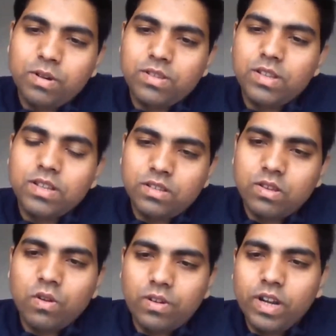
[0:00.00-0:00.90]
a person
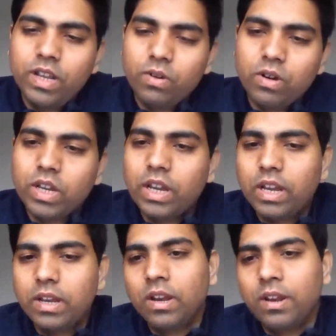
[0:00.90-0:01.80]
is already
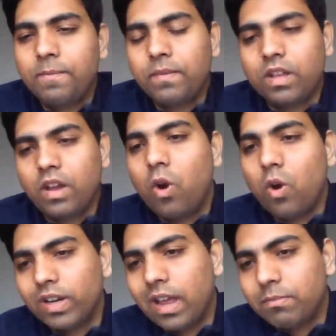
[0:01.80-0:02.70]
working in
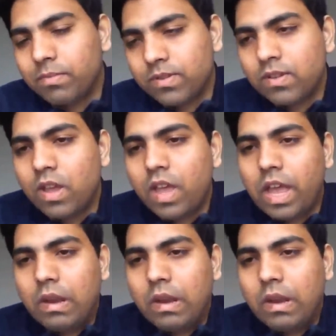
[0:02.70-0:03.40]
on campus,